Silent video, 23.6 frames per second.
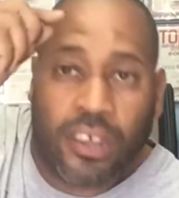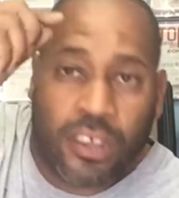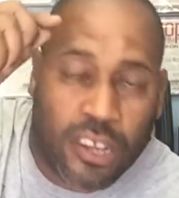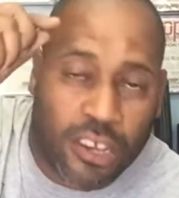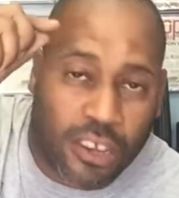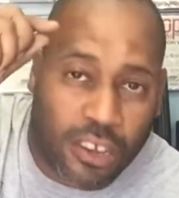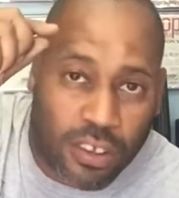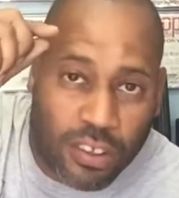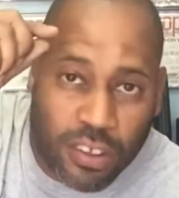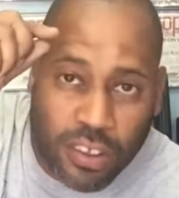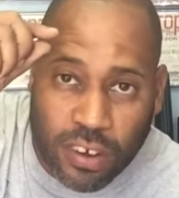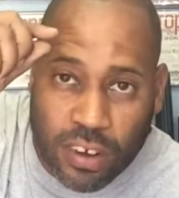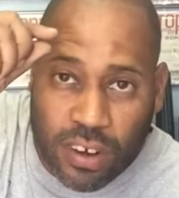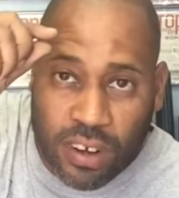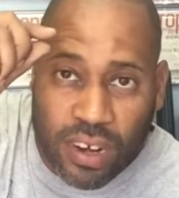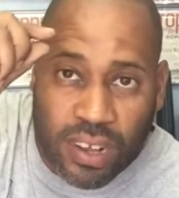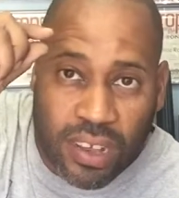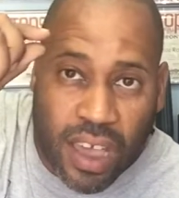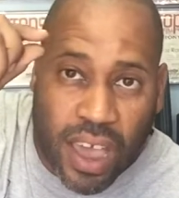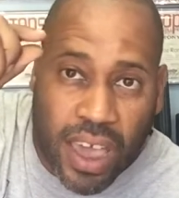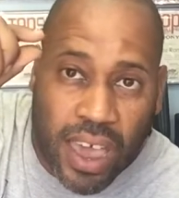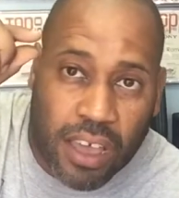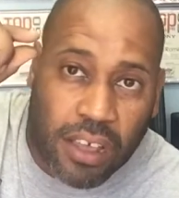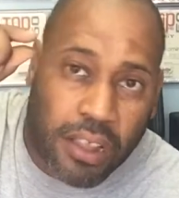So you turn the
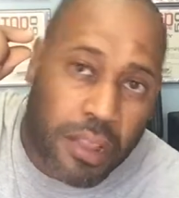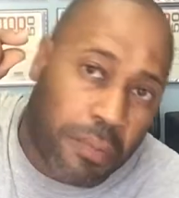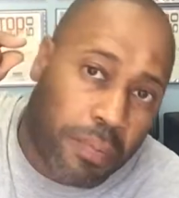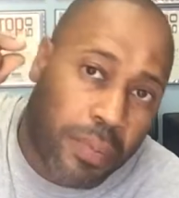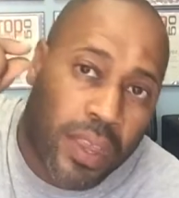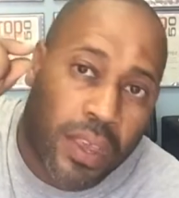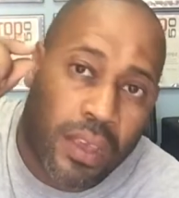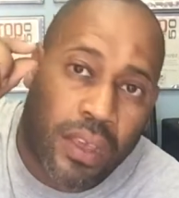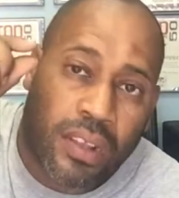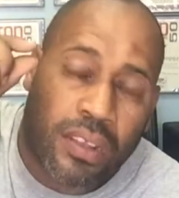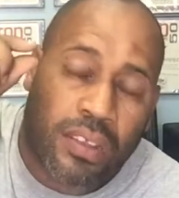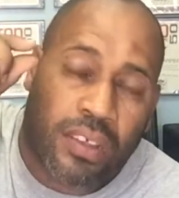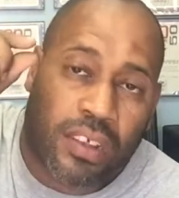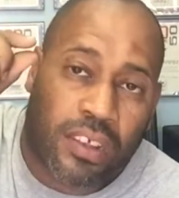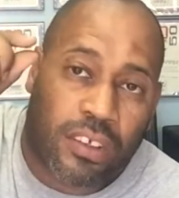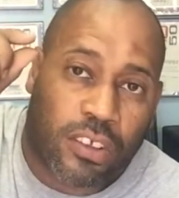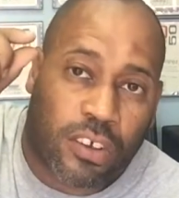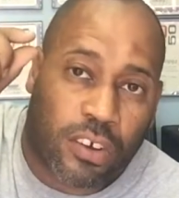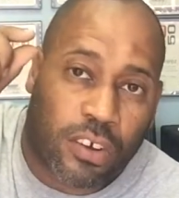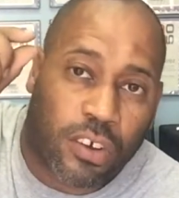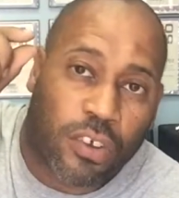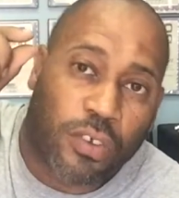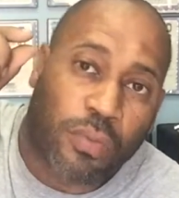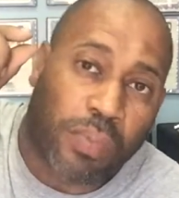dial till it
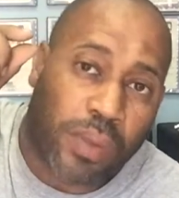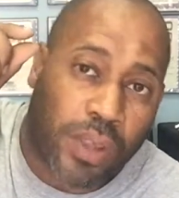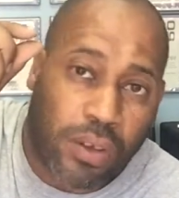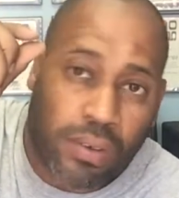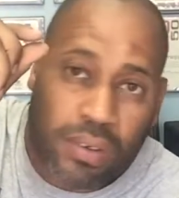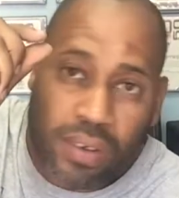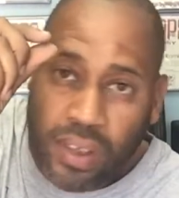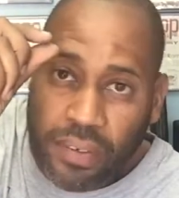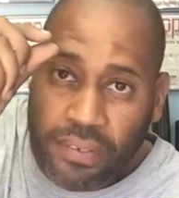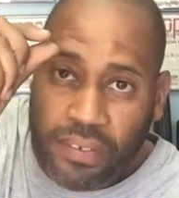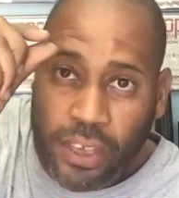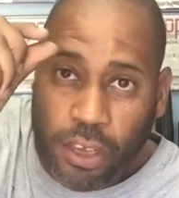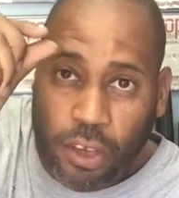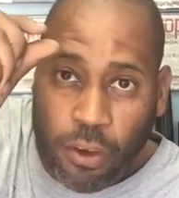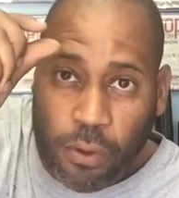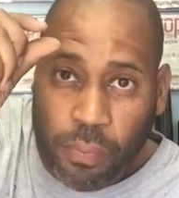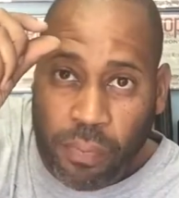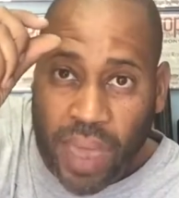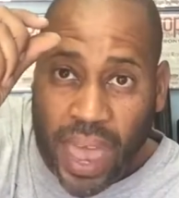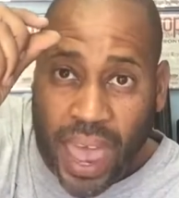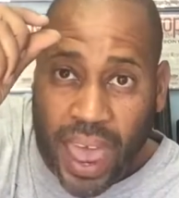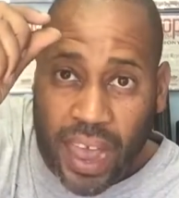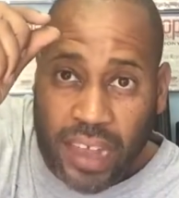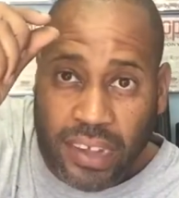turns blue. If you go
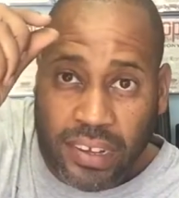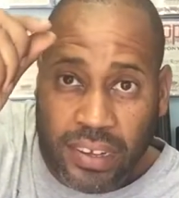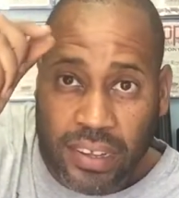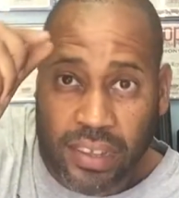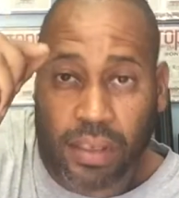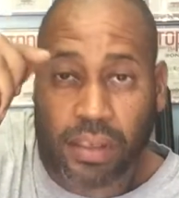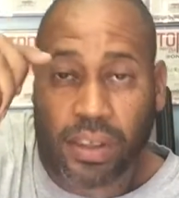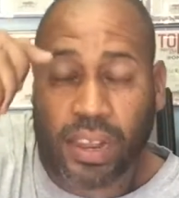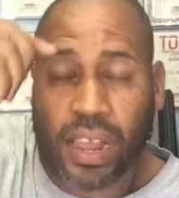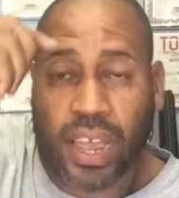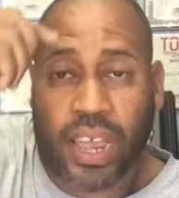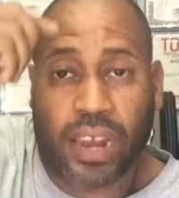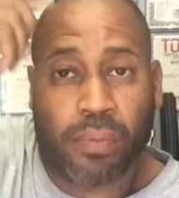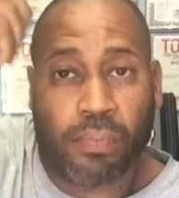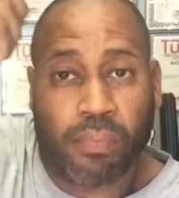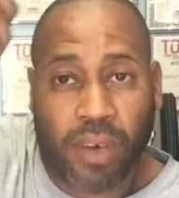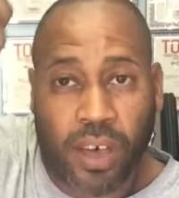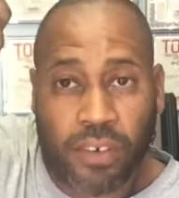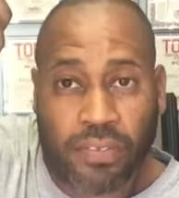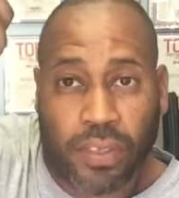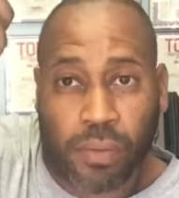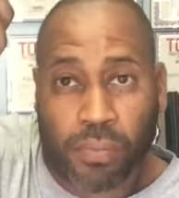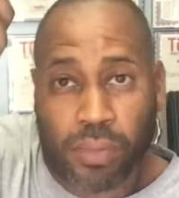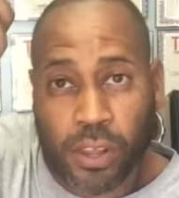past, the light
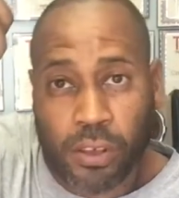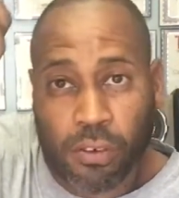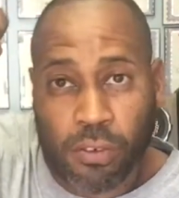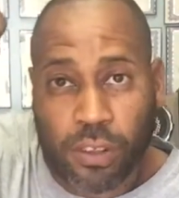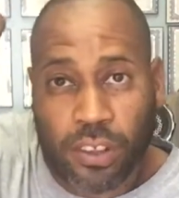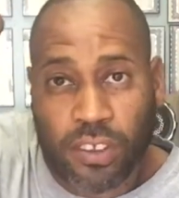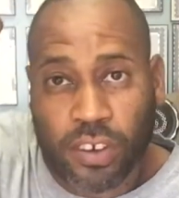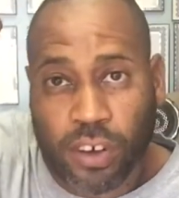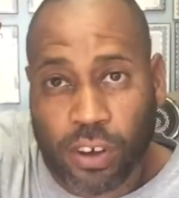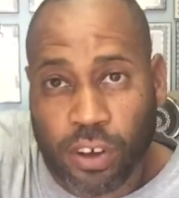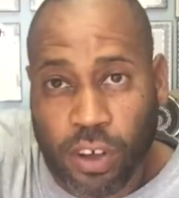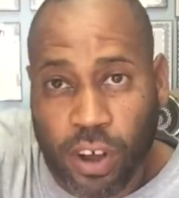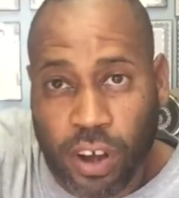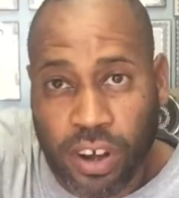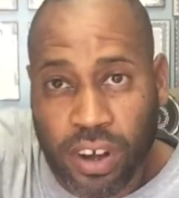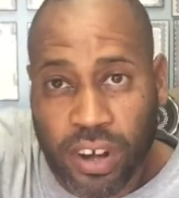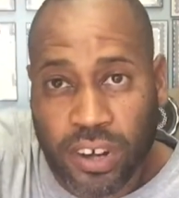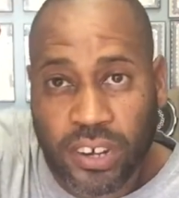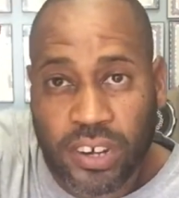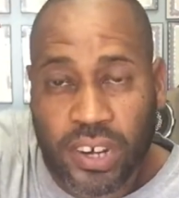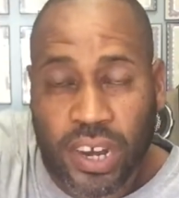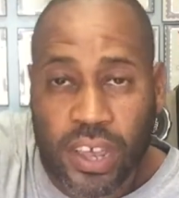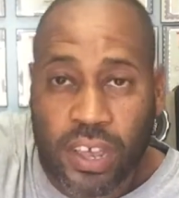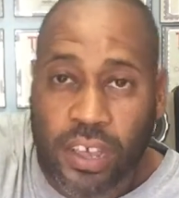above the blue will turn
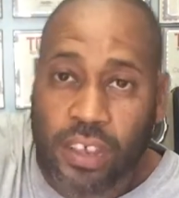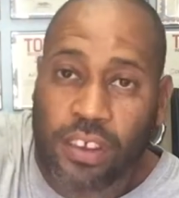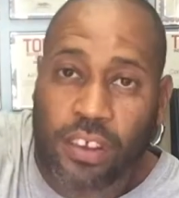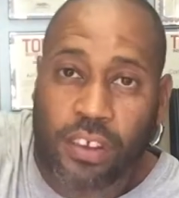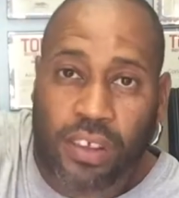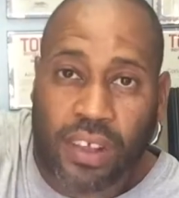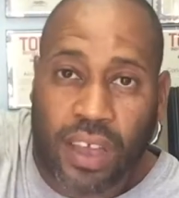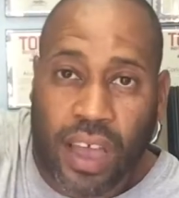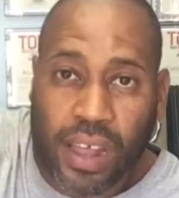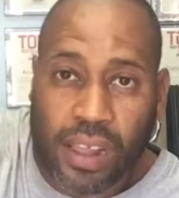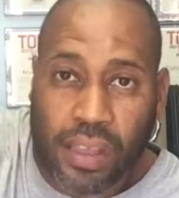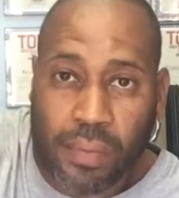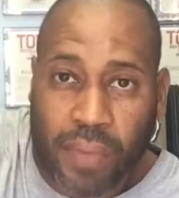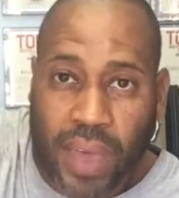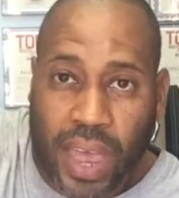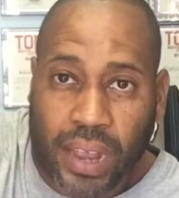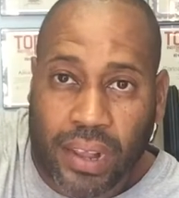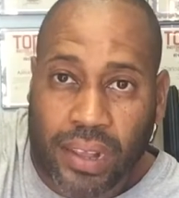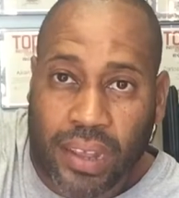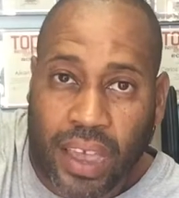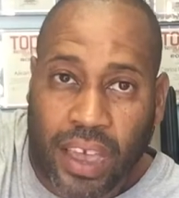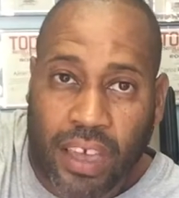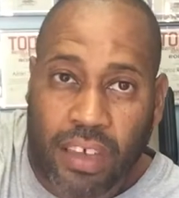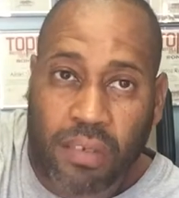orange. You dial it
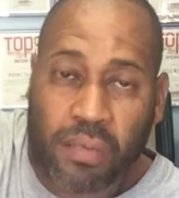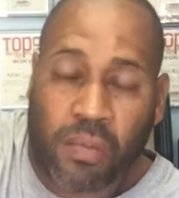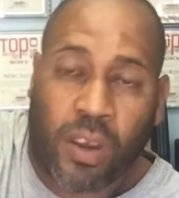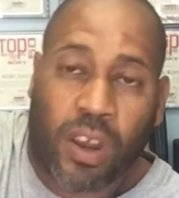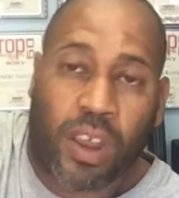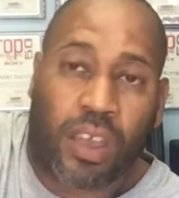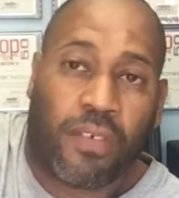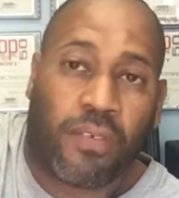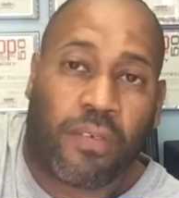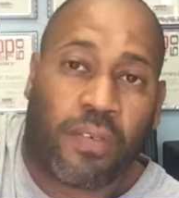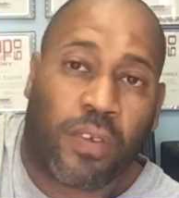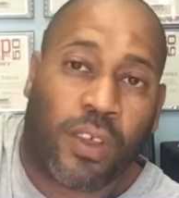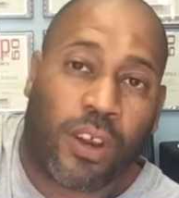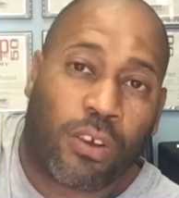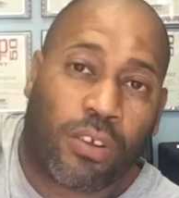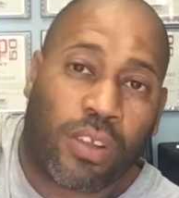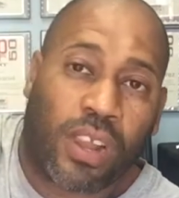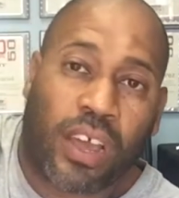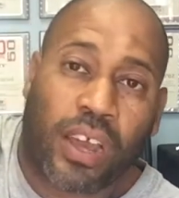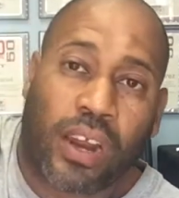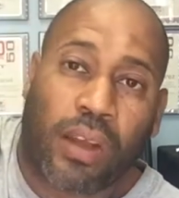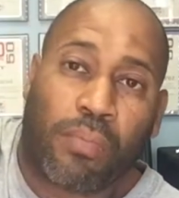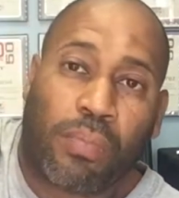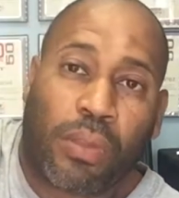back down, if it'll
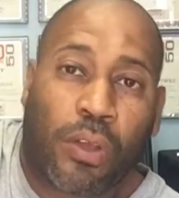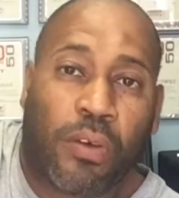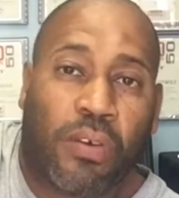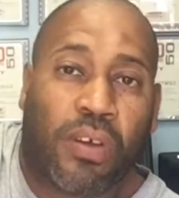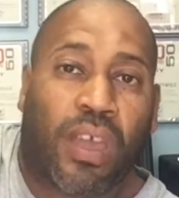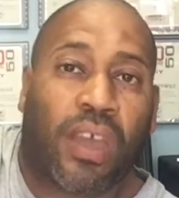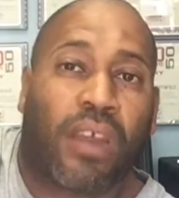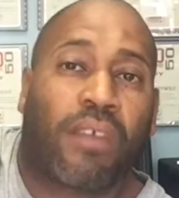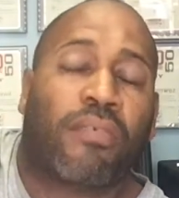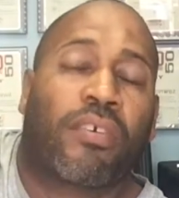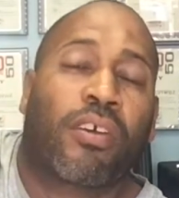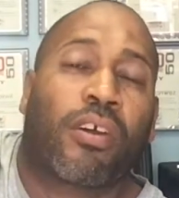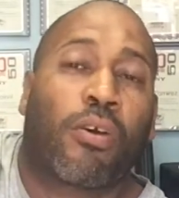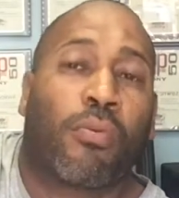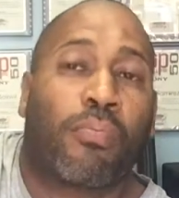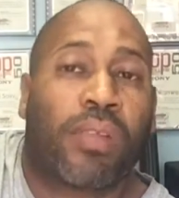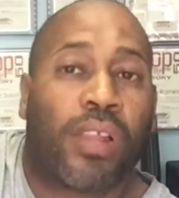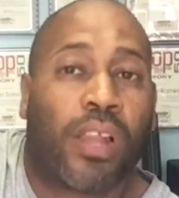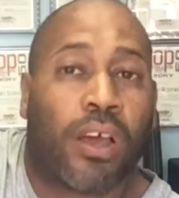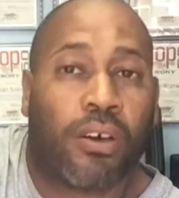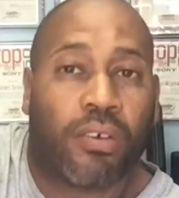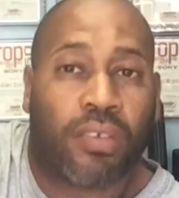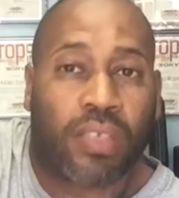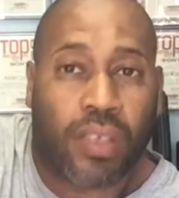light up blue again. If you go
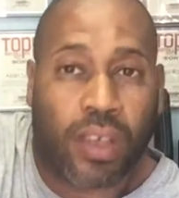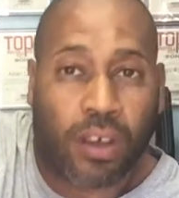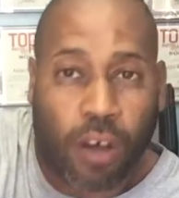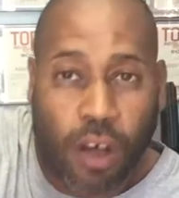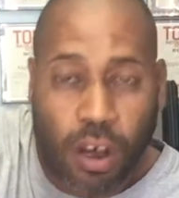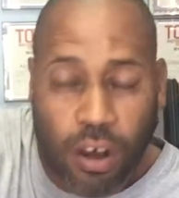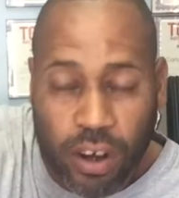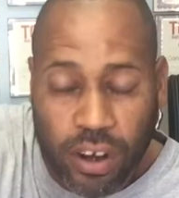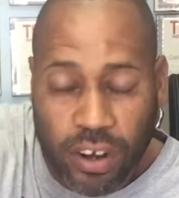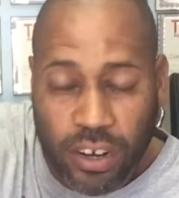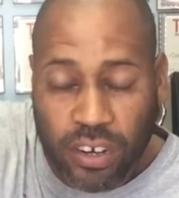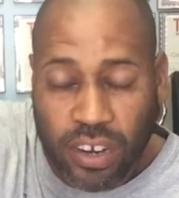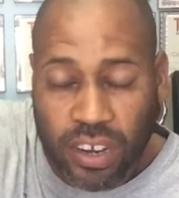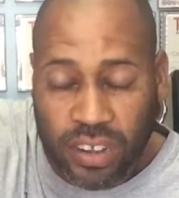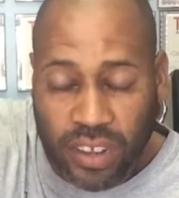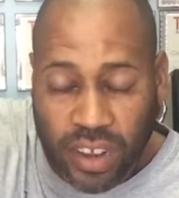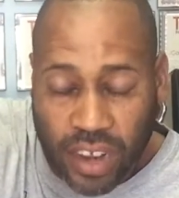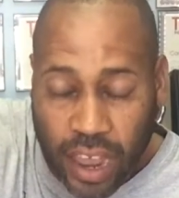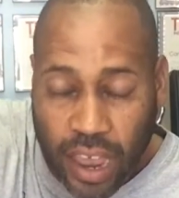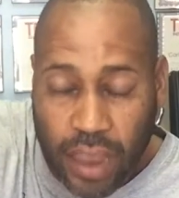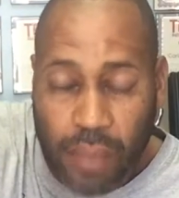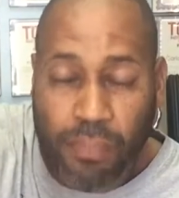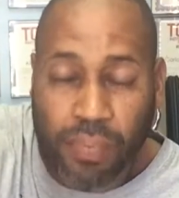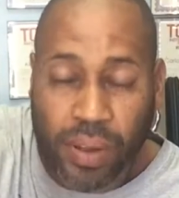below the orange
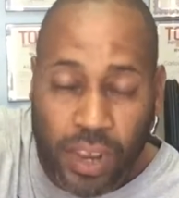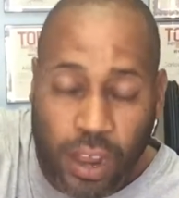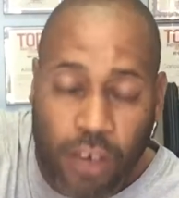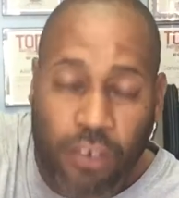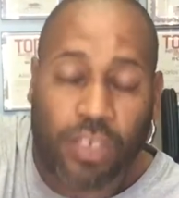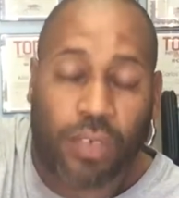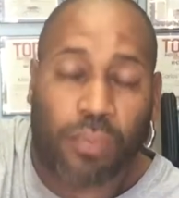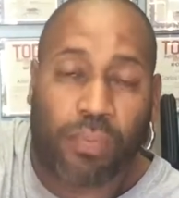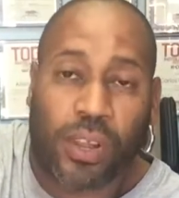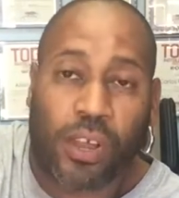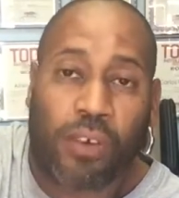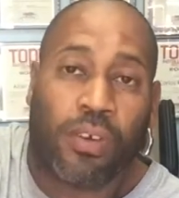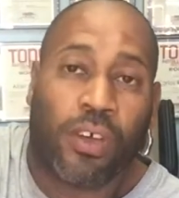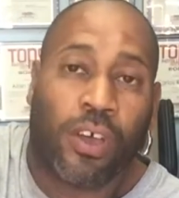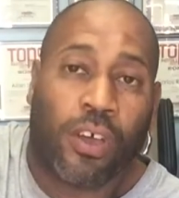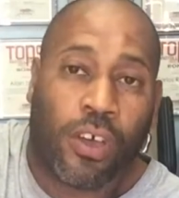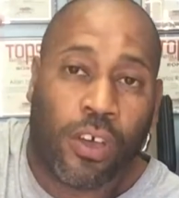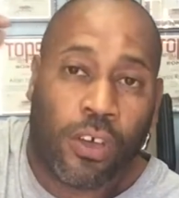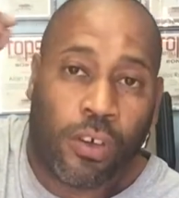the light below the blue.